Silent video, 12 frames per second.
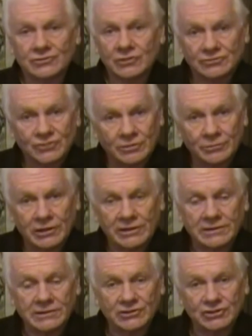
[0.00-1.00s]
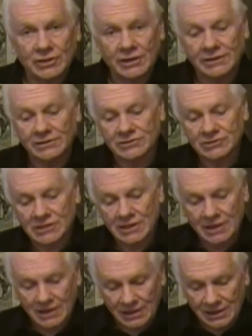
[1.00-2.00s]
social media giants.
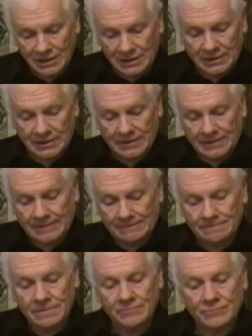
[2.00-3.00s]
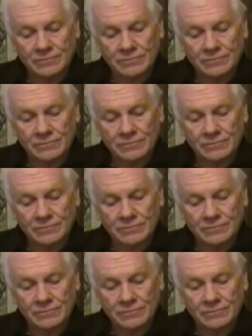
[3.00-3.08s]
Uh,